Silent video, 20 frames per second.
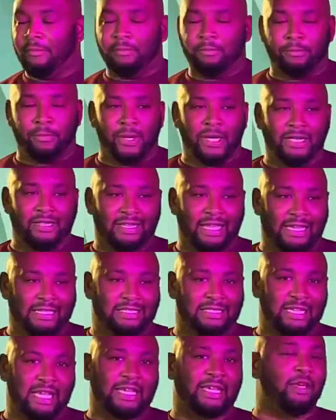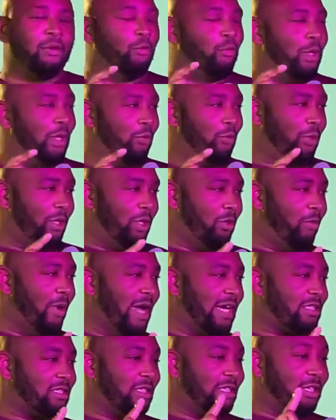But that second week, when you
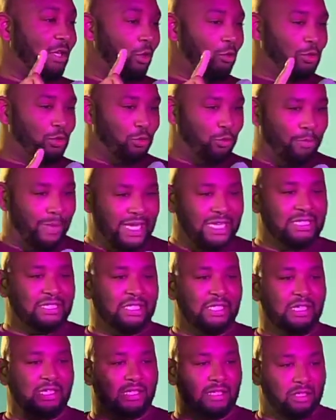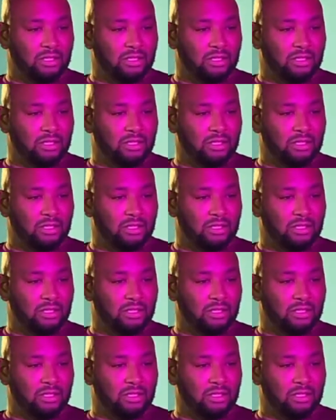actually go to basic,